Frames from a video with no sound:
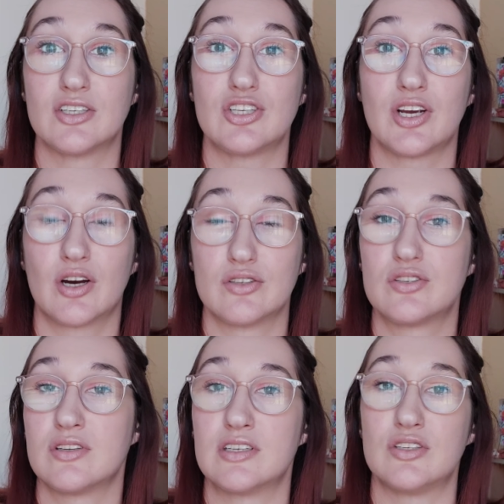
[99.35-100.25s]
she goes
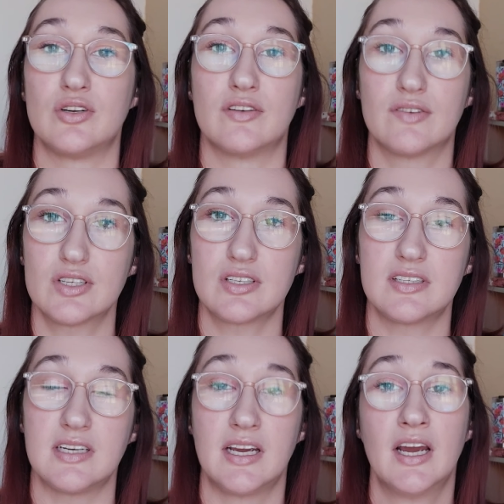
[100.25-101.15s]
to this
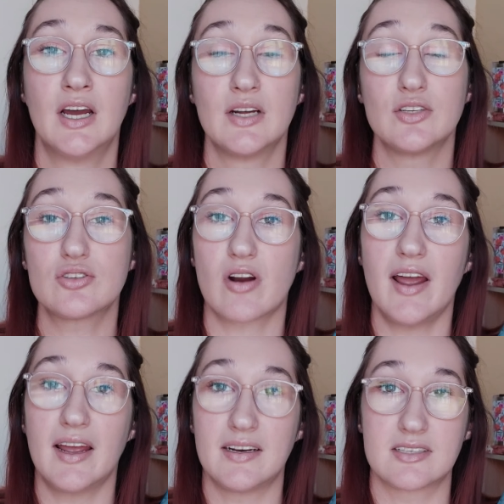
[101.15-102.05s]
university to try
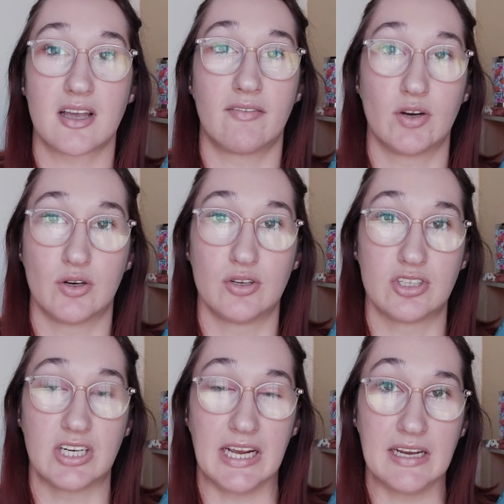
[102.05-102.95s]
and discover who
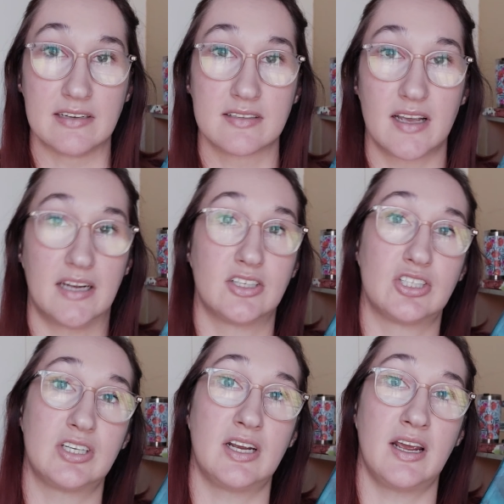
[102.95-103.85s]
she is. And
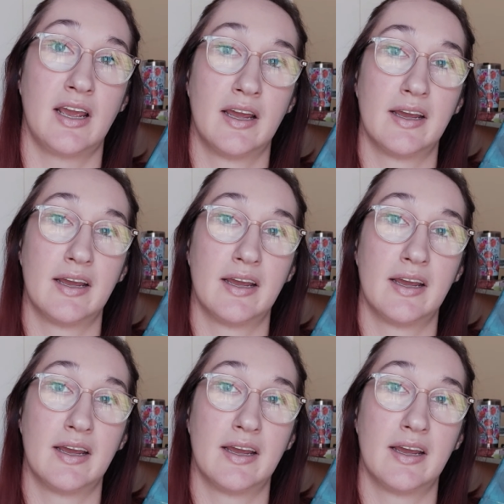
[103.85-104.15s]
she